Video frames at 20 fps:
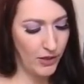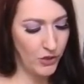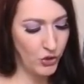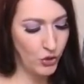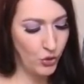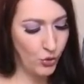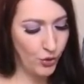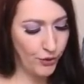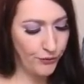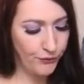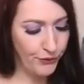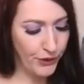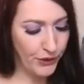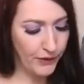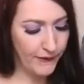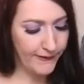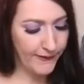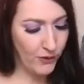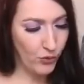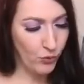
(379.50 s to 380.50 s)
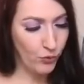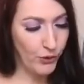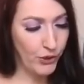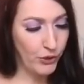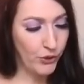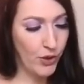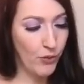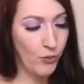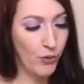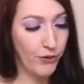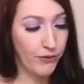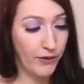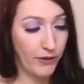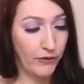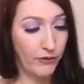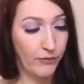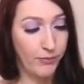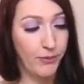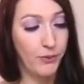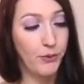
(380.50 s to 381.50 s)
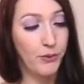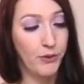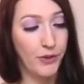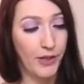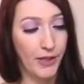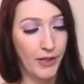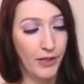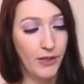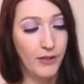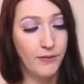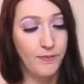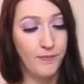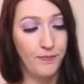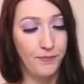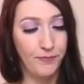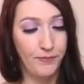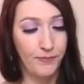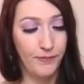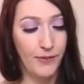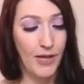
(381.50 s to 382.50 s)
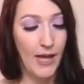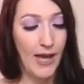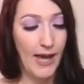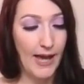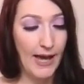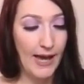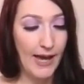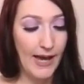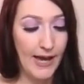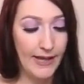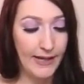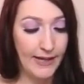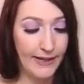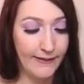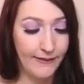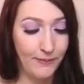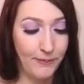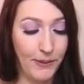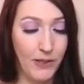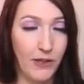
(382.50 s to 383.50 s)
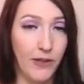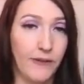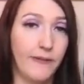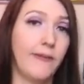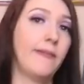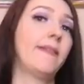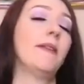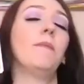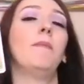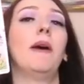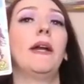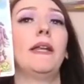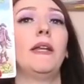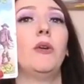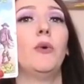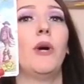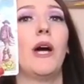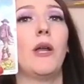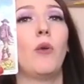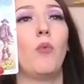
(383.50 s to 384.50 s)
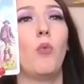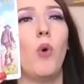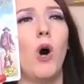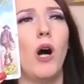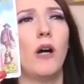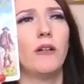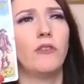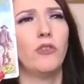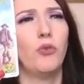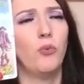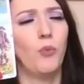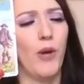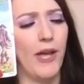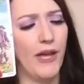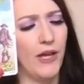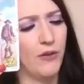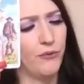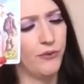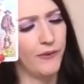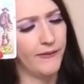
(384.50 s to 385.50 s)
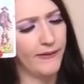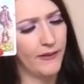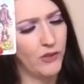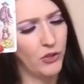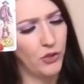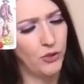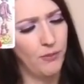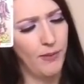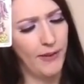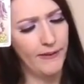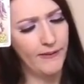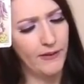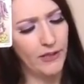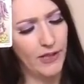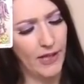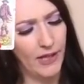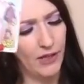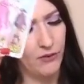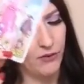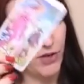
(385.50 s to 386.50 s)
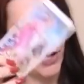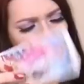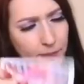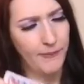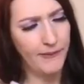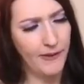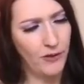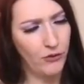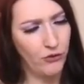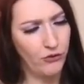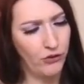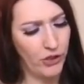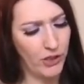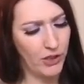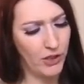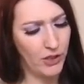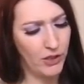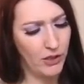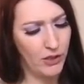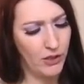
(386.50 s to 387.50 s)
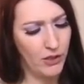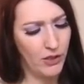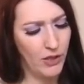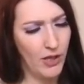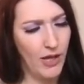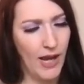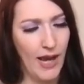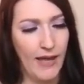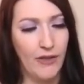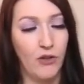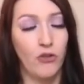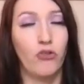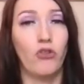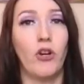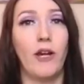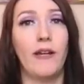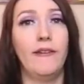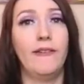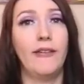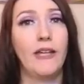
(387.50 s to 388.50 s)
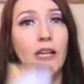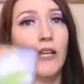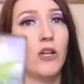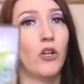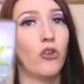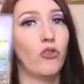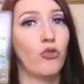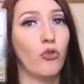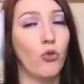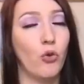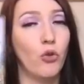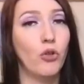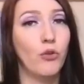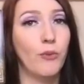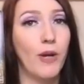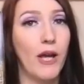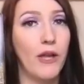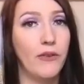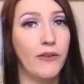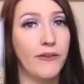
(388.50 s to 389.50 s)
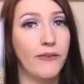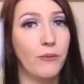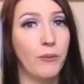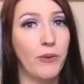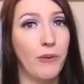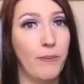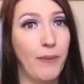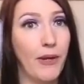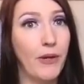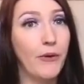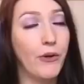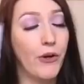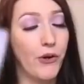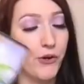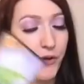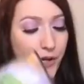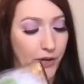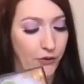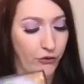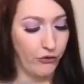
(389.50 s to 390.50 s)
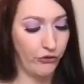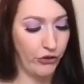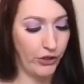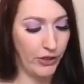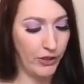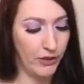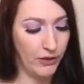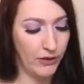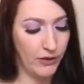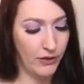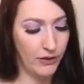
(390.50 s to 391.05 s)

Your feelings are real and worth exploring and it's because of somebody who had walked away physically or mentally of cups energy. And they're trying to gain control around this with the bear card energy.